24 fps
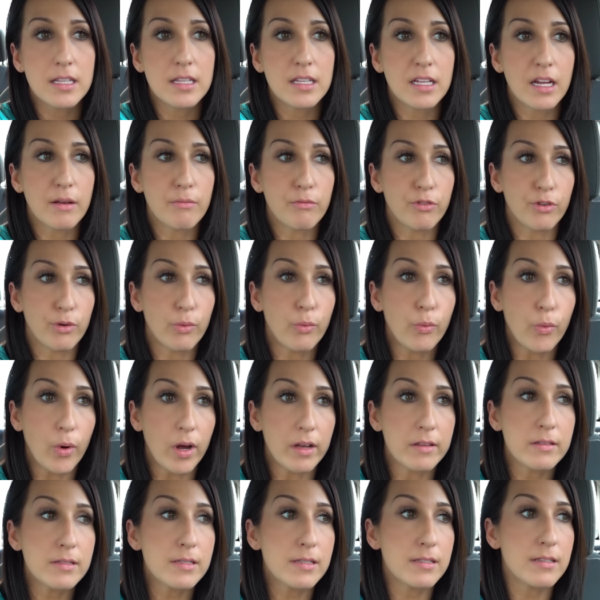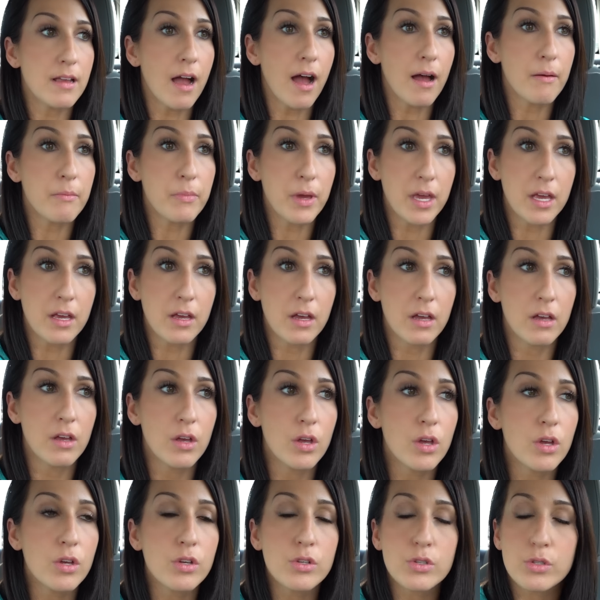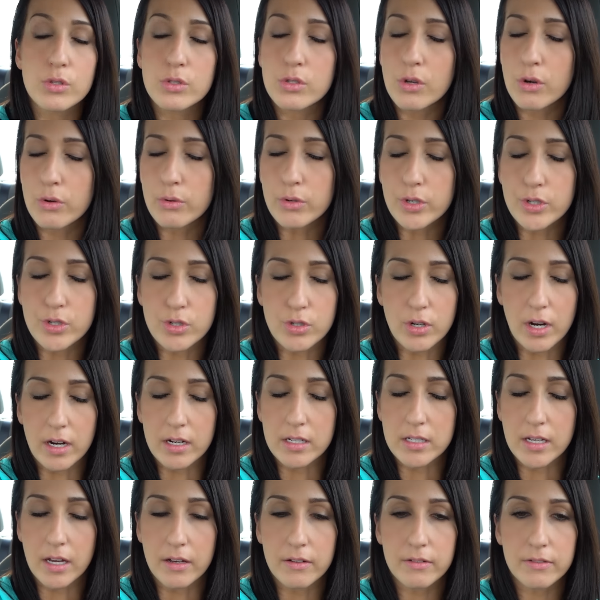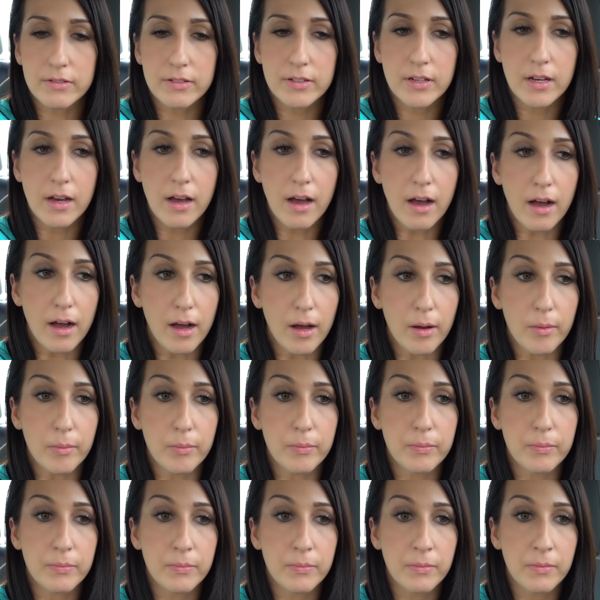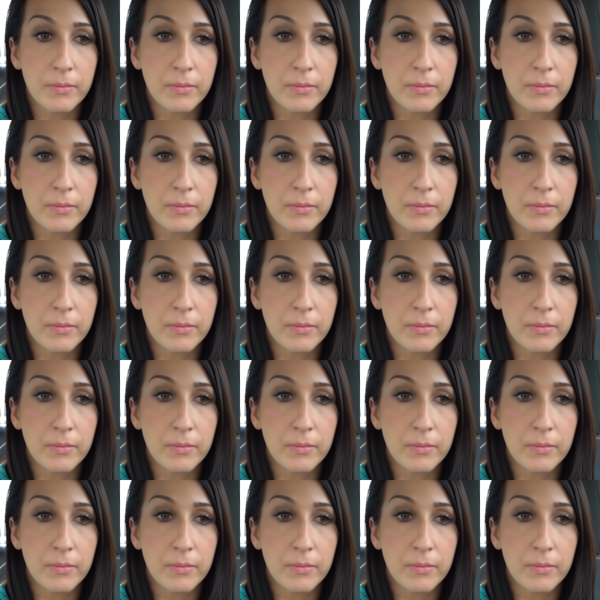that I'm for once not being so restrictive, and